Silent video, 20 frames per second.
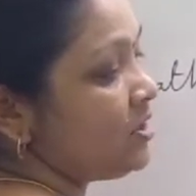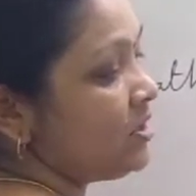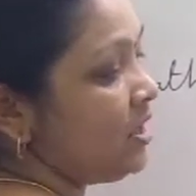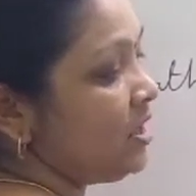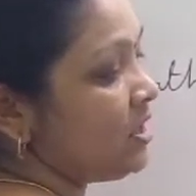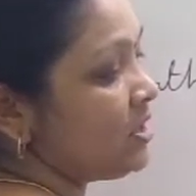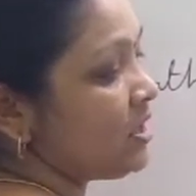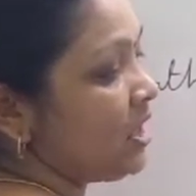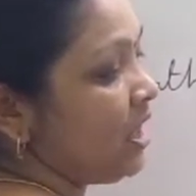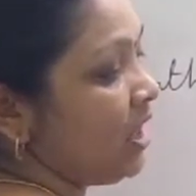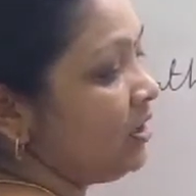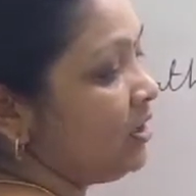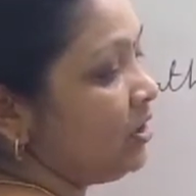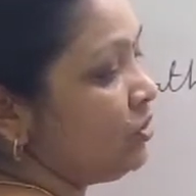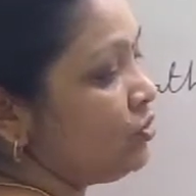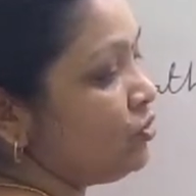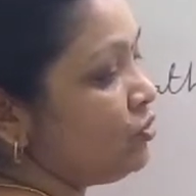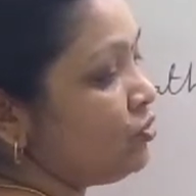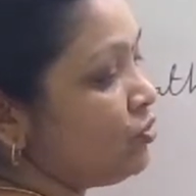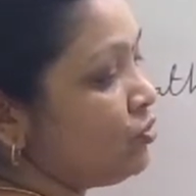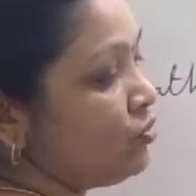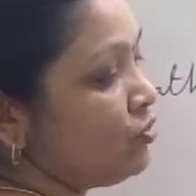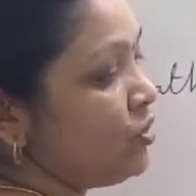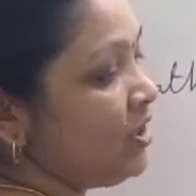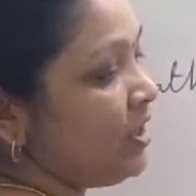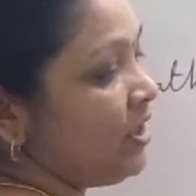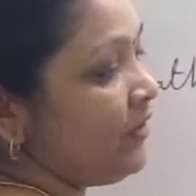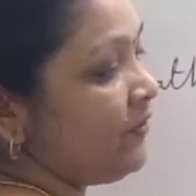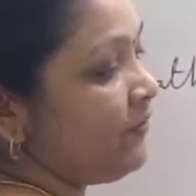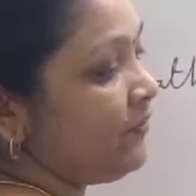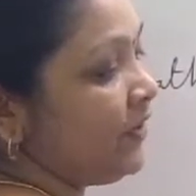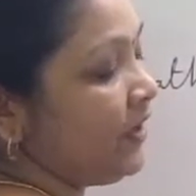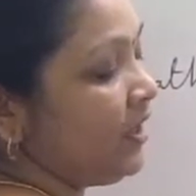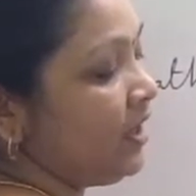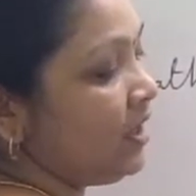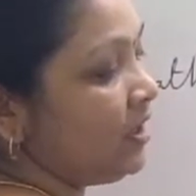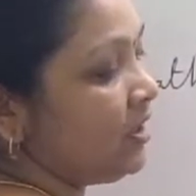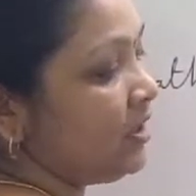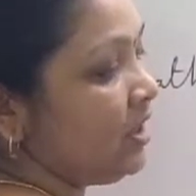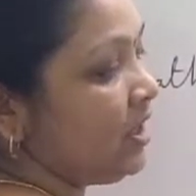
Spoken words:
These are the two leafy